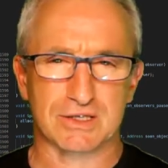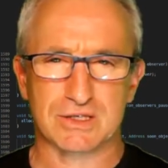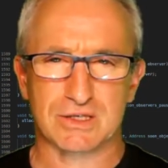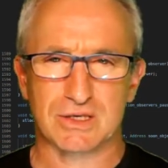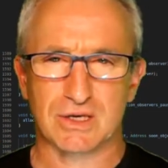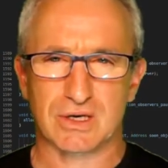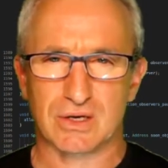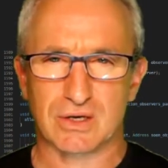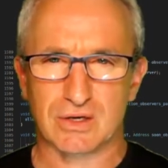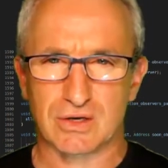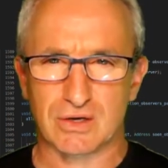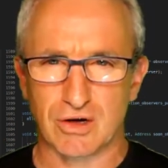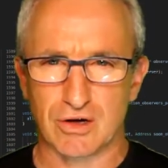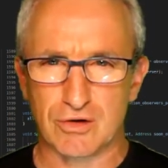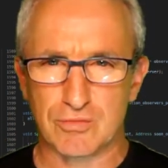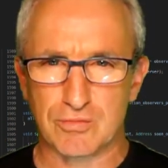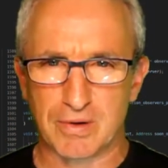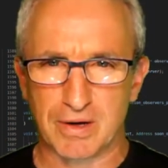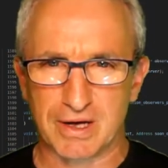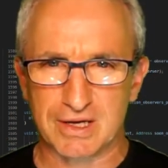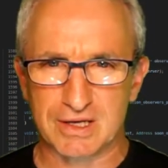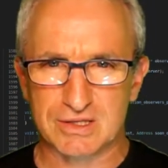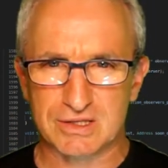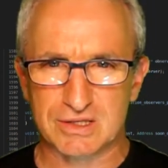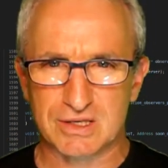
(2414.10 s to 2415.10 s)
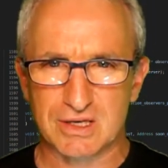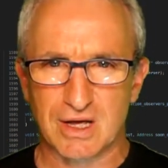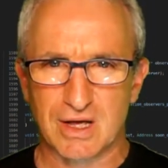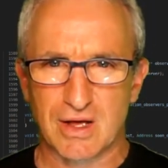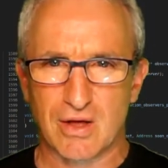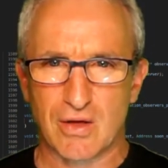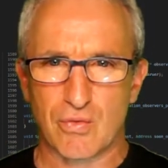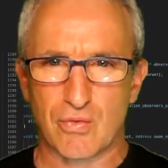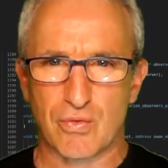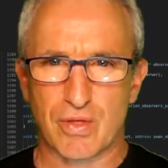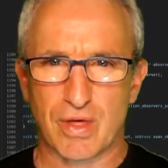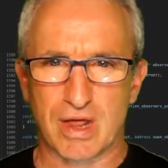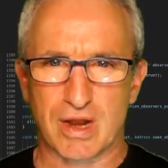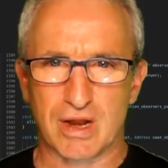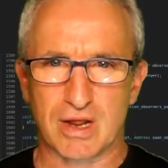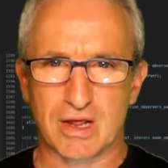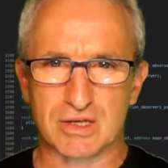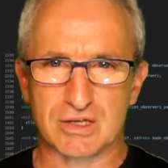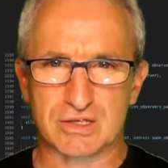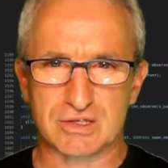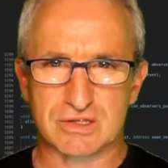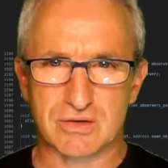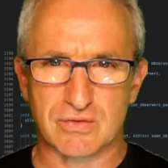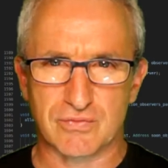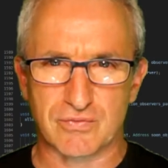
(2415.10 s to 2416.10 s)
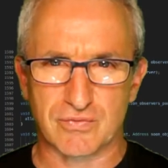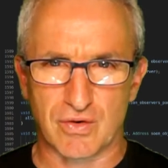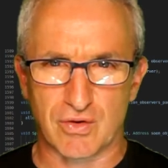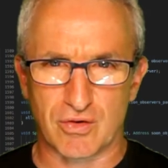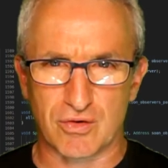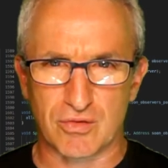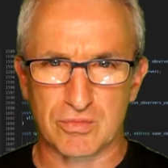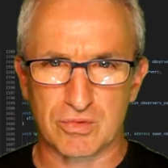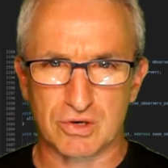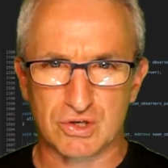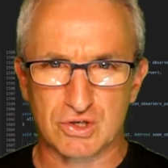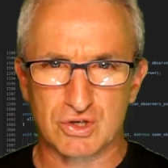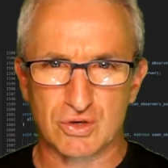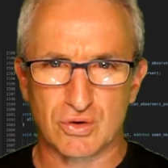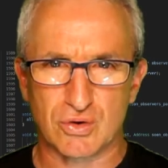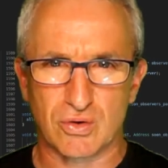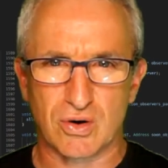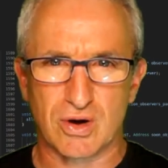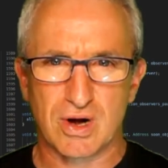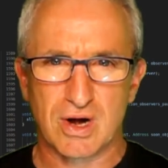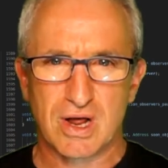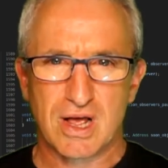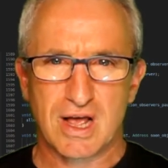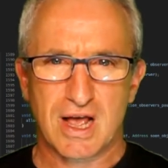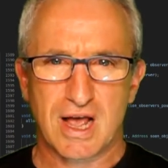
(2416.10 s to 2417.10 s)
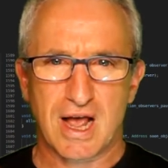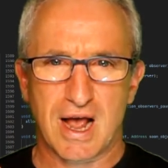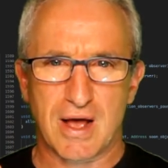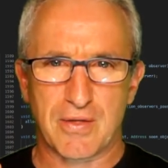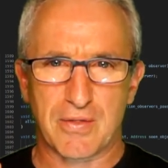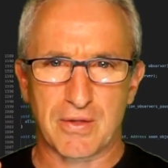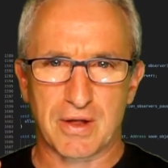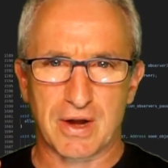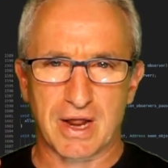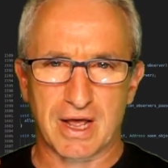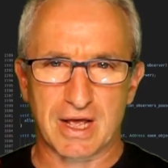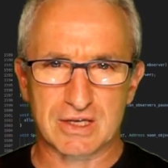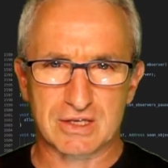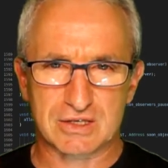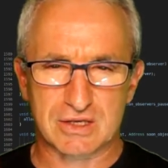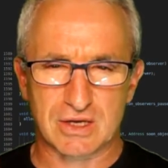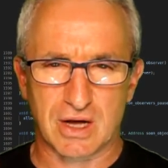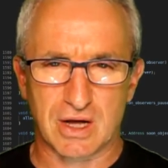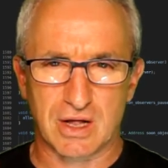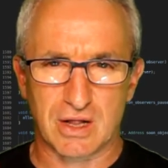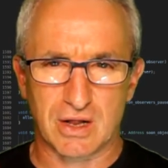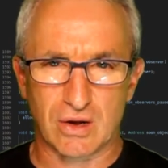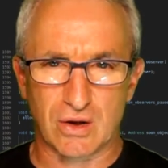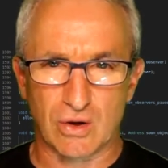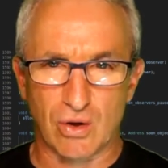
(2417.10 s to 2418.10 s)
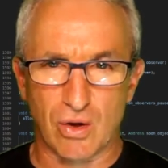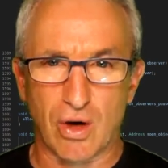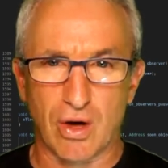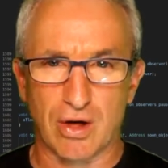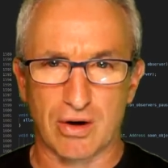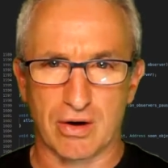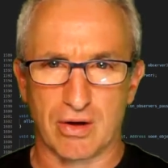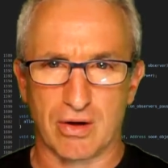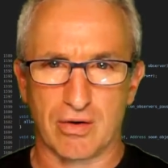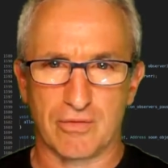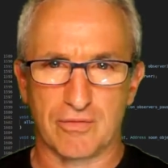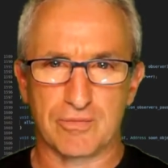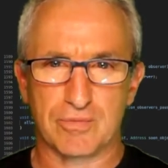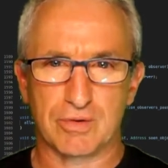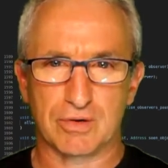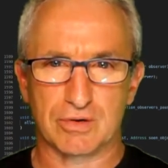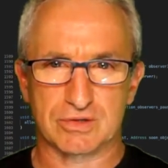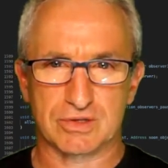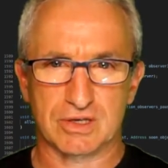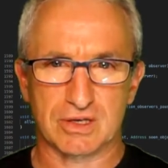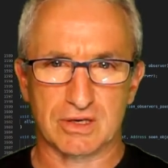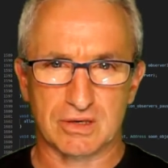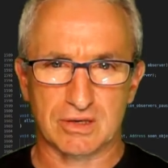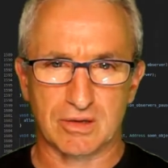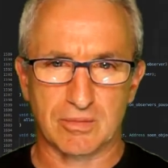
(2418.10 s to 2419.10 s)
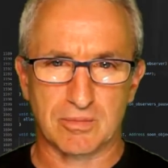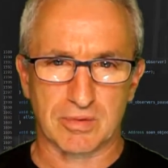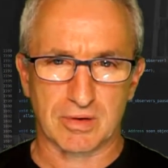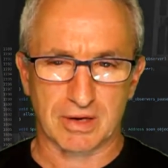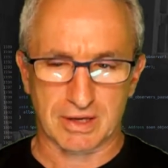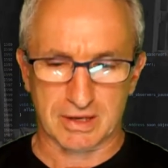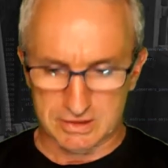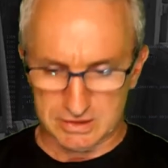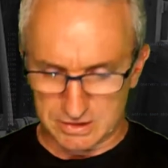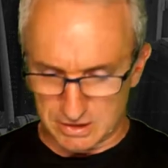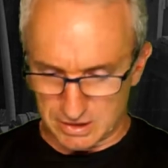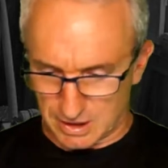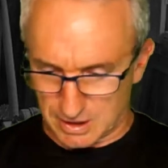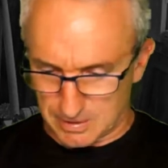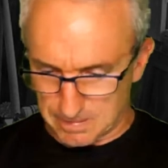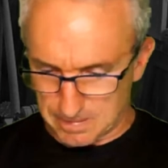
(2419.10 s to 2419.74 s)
code base that is very mature and that has a lot of built-in complexity.